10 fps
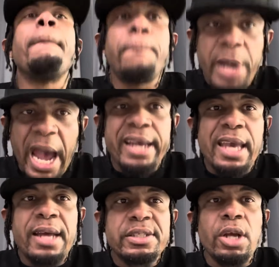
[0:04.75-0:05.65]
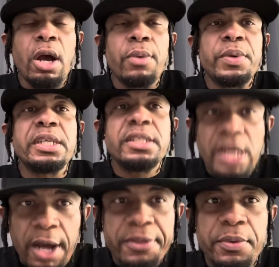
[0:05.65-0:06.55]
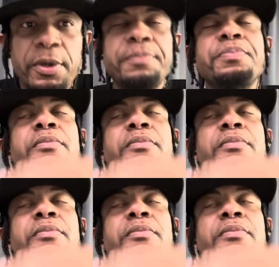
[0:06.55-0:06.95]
back at y'all with another one.